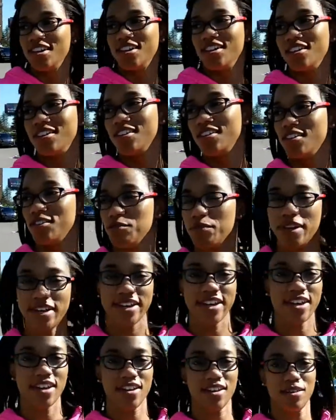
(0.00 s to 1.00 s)
you know, my
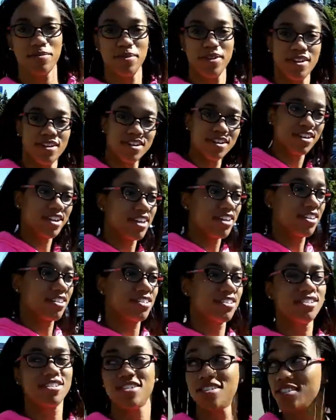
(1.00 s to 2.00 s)
dad and me, like,
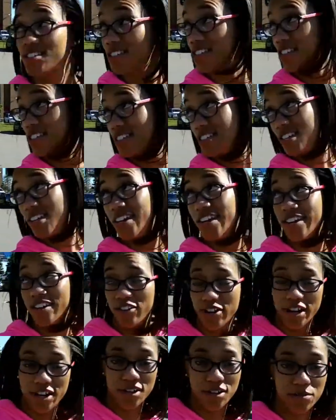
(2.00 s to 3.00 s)
because he like
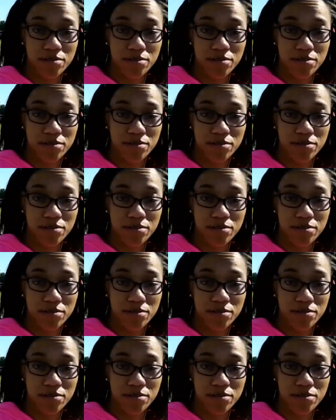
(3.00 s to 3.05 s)
Cracker